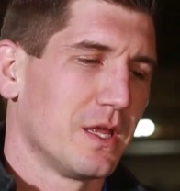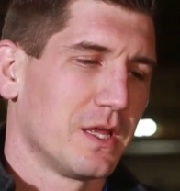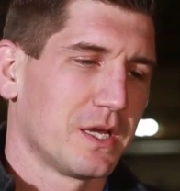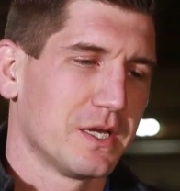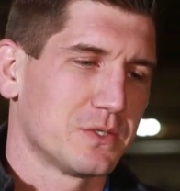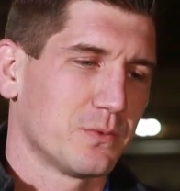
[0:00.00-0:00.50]

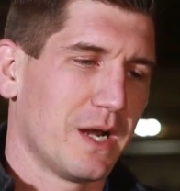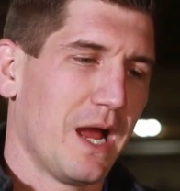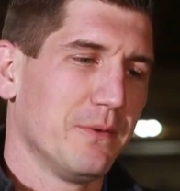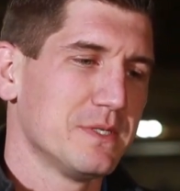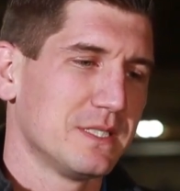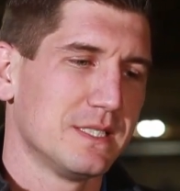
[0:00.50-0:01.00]
Because when I
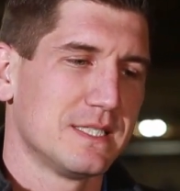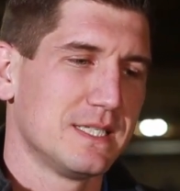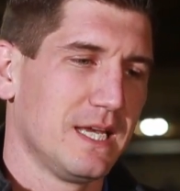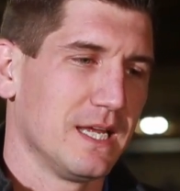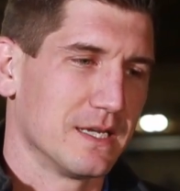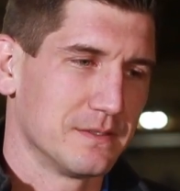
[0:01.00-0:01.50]
was in
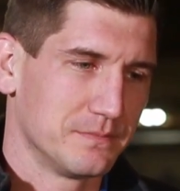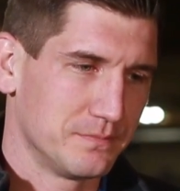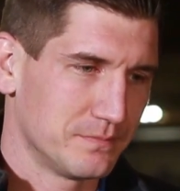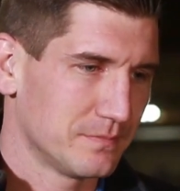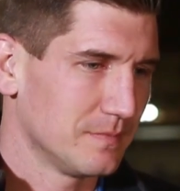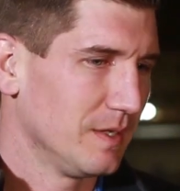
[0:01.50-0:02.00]
sin,
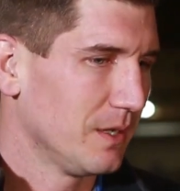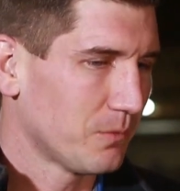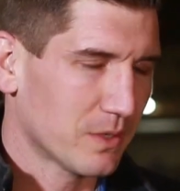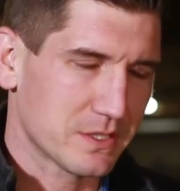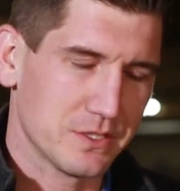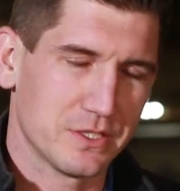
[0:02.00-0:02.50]
it
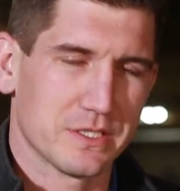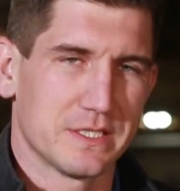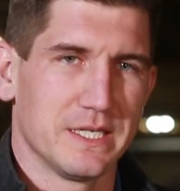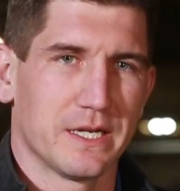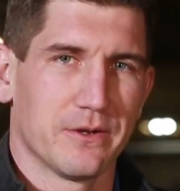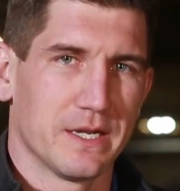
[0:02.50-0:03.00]
wasn't just
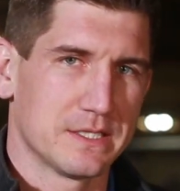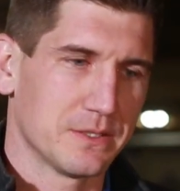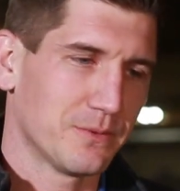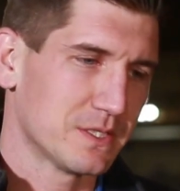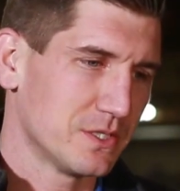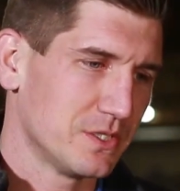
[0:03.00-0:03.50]
cigarettes. It
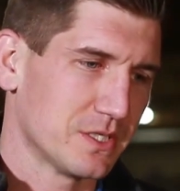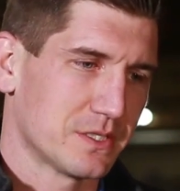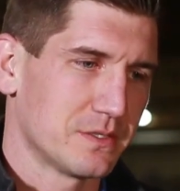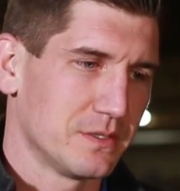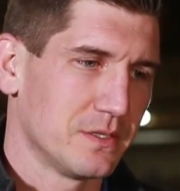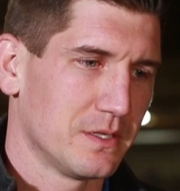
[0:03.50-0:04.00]
wasn't
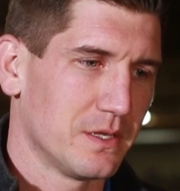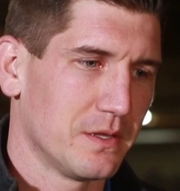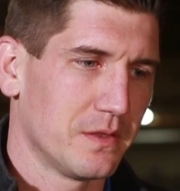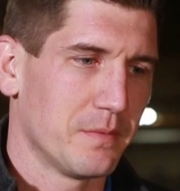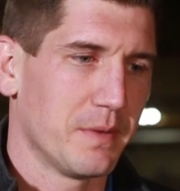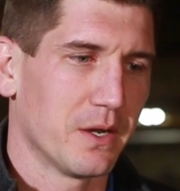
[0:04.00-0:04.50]
just
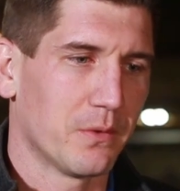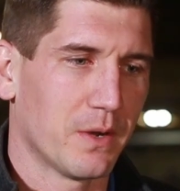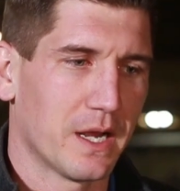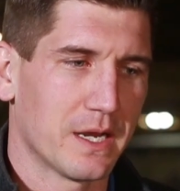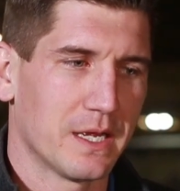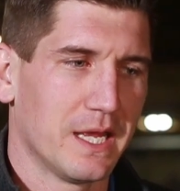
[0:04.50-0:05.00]
the
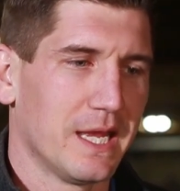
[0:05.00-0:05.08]
marijuana.